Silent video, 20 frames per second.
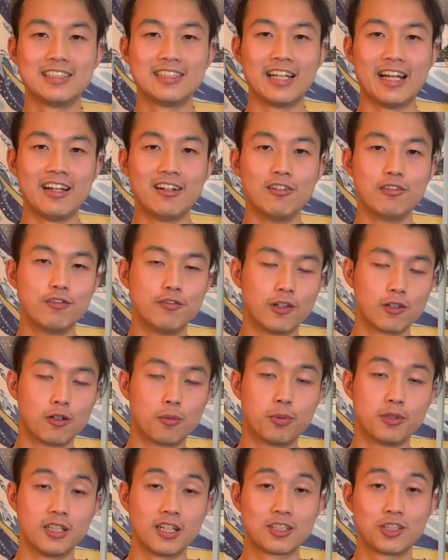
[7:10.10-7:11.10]
style of vocal
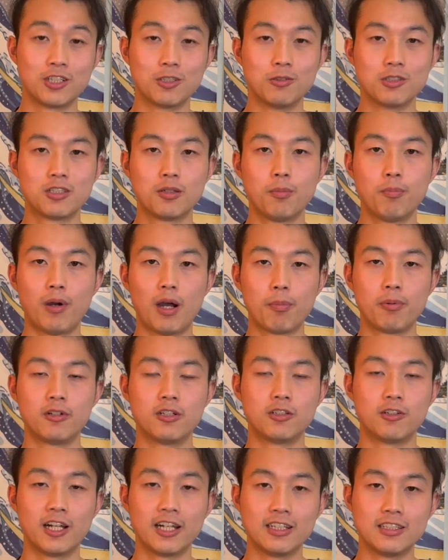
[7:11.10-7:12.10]
production was
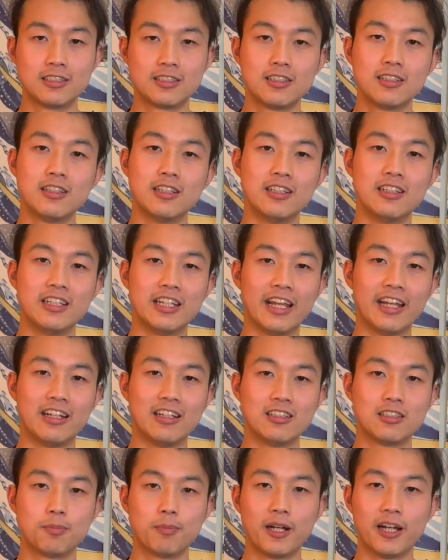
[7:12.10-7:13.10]
popularized in the
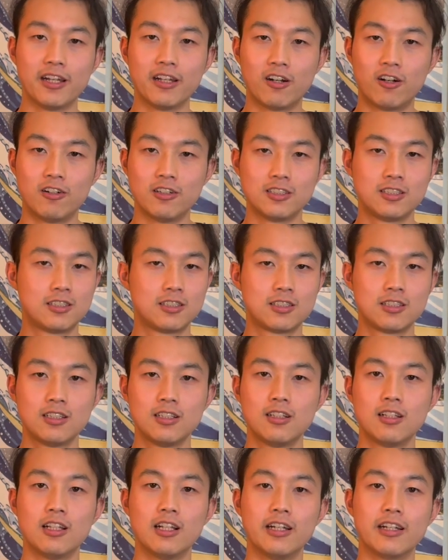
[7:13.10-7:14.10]
80s by artists
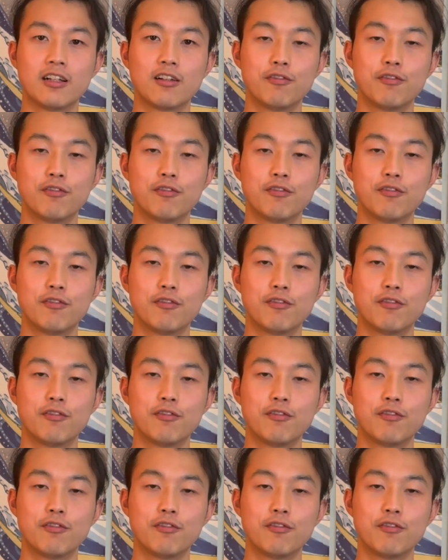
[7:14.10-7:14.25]
like